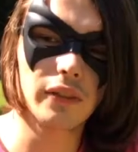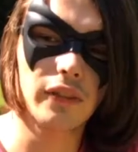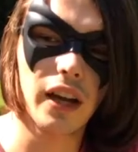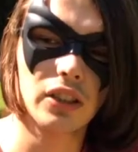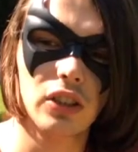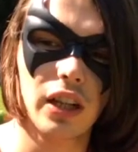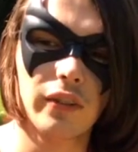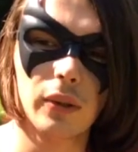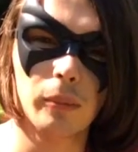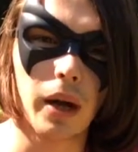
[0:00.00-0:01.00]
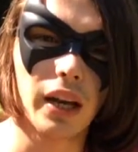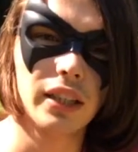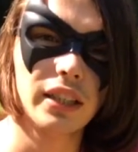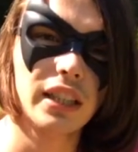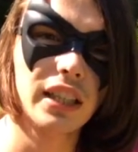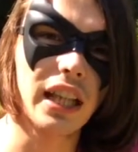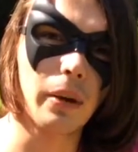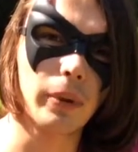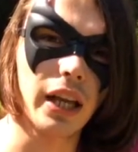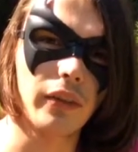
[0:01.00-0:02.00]
revenge on everyone by
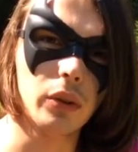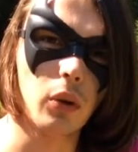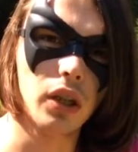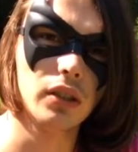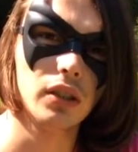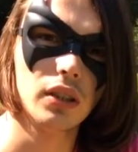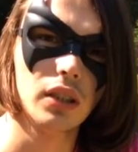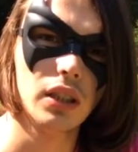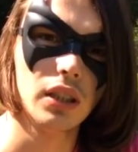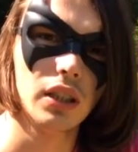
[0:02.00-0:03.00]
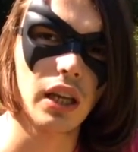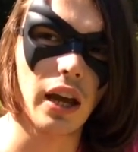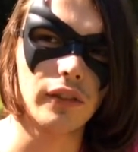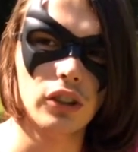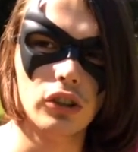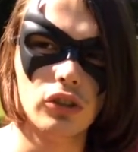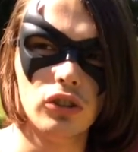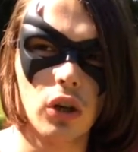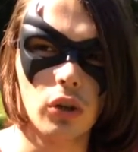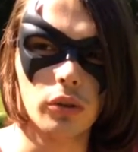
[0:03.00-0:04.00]
kidnapping everyone. After the
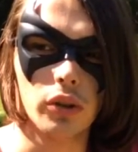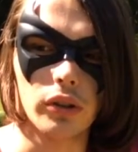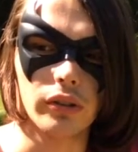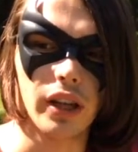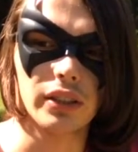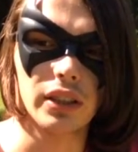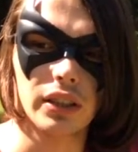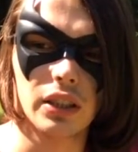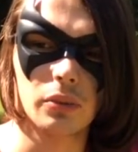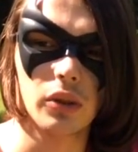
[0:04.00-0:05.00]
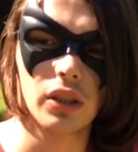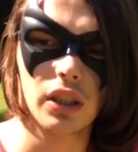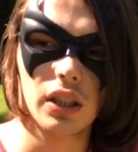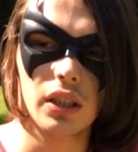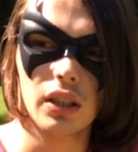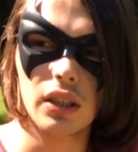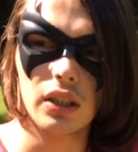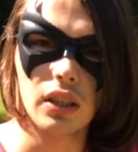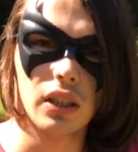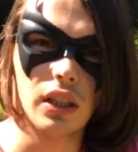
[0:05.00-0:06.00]
Joker was already arrested at this point.
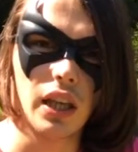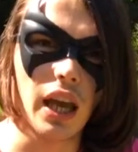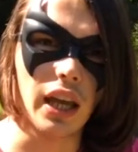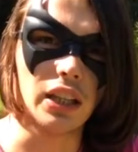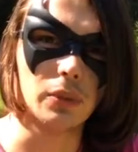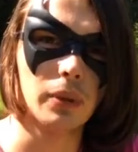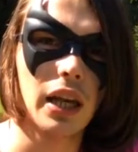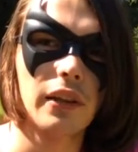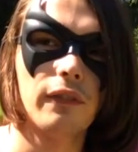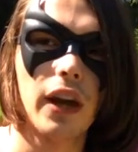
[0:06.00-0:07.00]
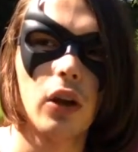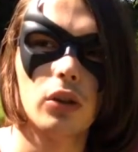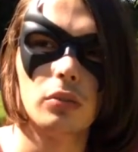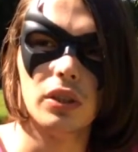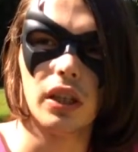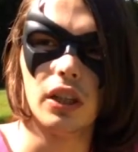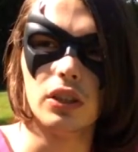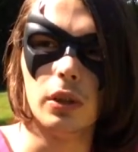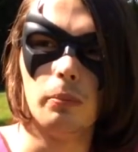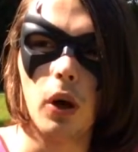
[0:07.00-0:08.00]
And his plan failed
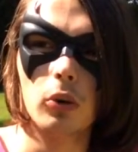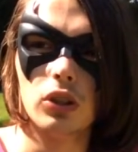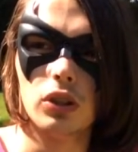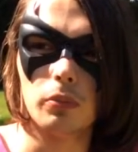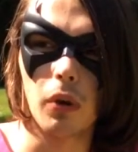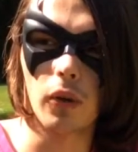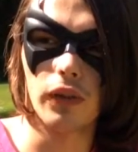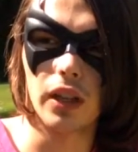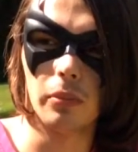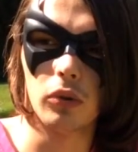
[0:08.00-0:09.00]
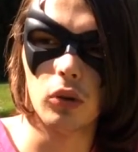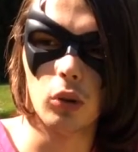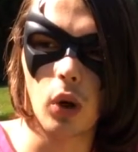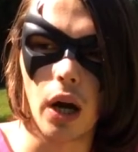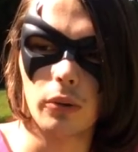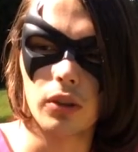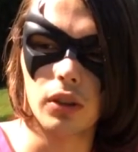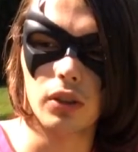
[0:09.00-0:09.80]
because the boats, both of them, threw out